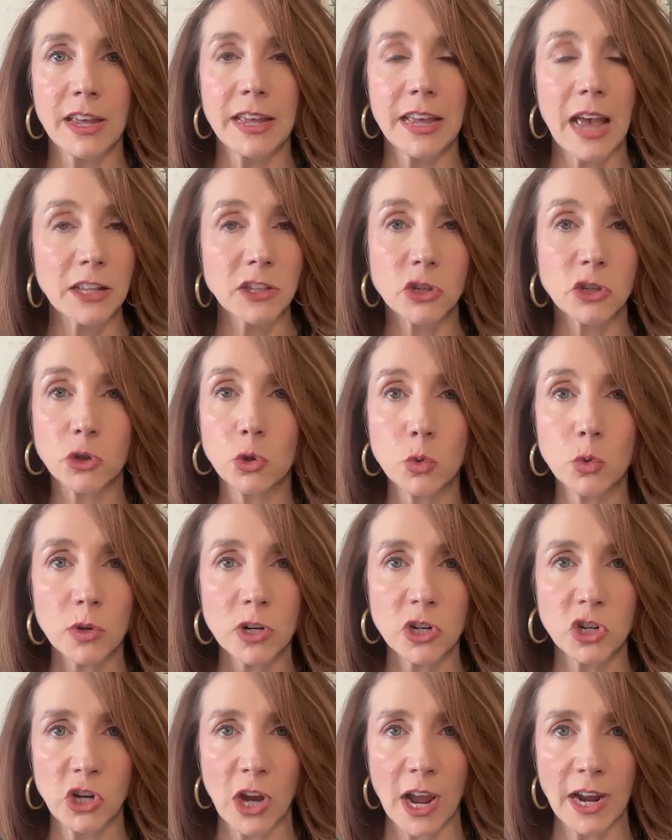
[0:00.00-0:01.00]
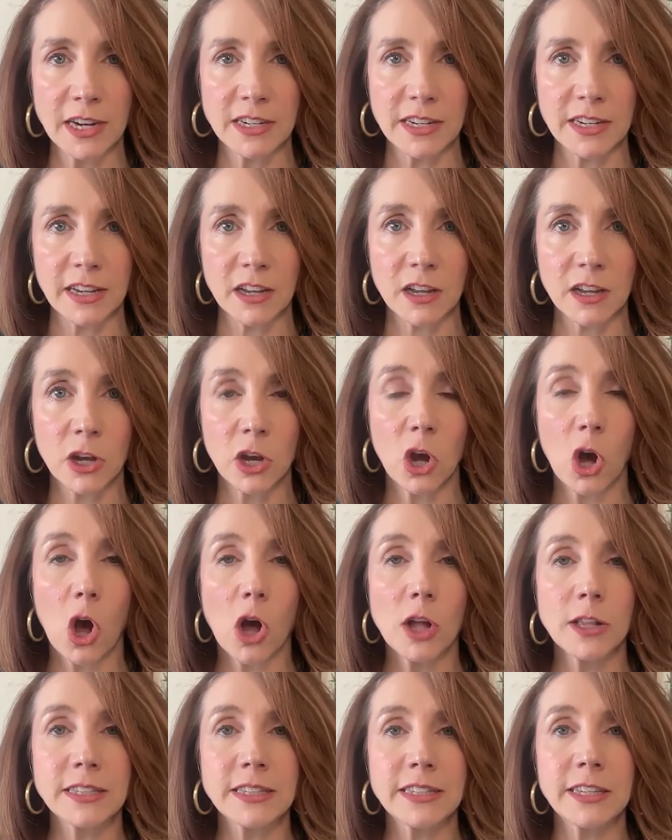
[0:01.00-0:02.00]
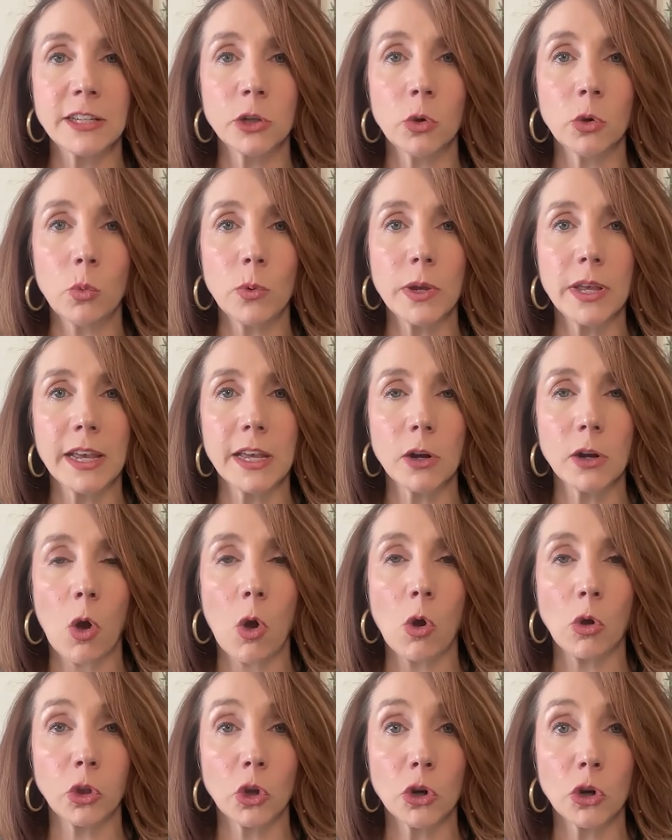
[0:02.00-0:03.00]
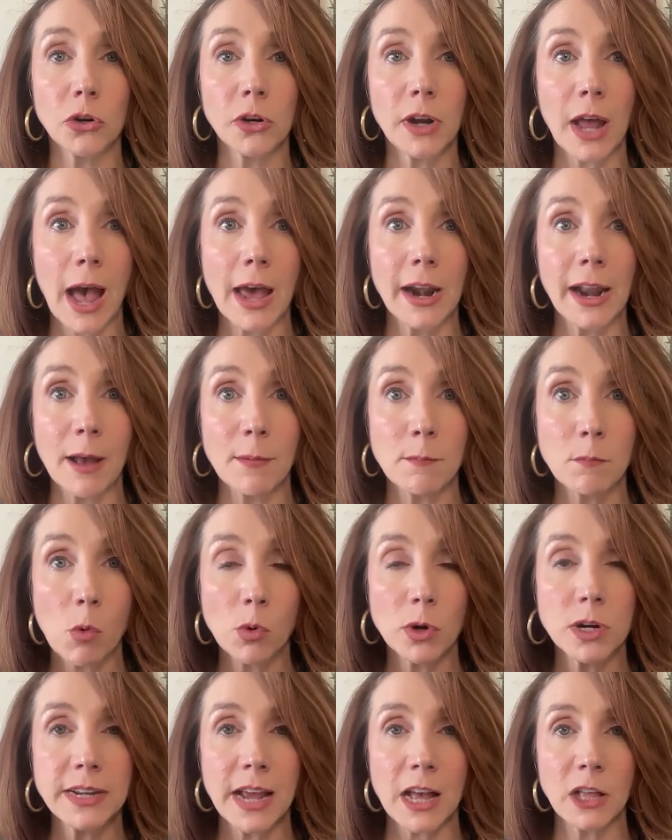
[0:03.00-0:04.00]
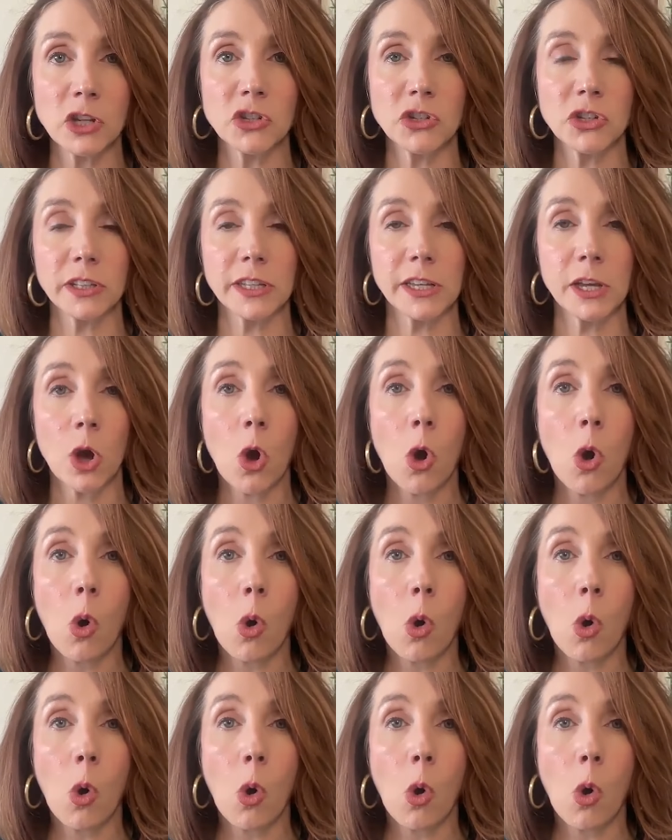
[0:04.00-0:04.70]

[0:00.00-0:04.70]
It's too rejecting. Until we can learn how to more intelligently